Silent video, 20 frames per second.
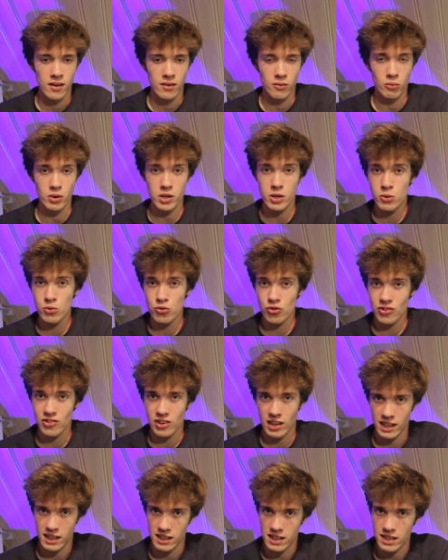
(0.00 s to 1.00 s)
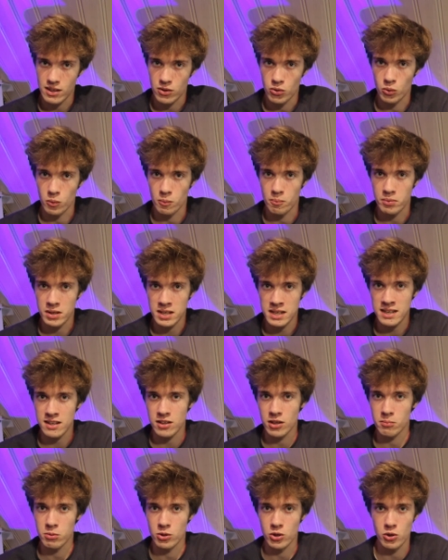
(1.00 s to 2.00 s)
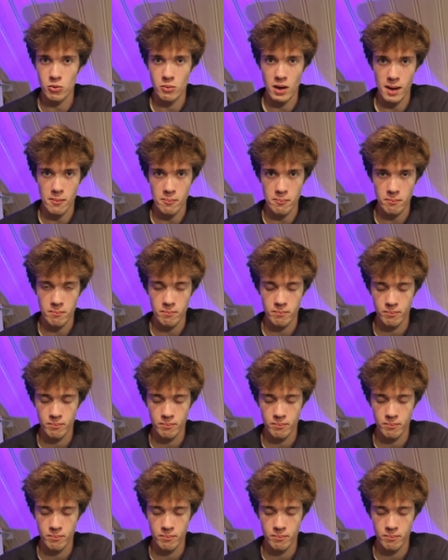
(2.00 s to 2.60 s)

We use a technique called PWM,